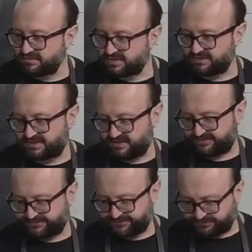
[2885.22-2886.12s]
Let's
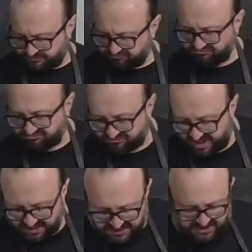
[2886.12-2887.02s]
do it.
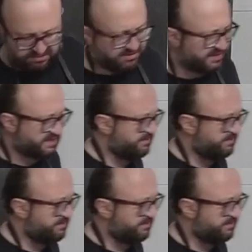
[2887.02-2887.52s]
Let's do this.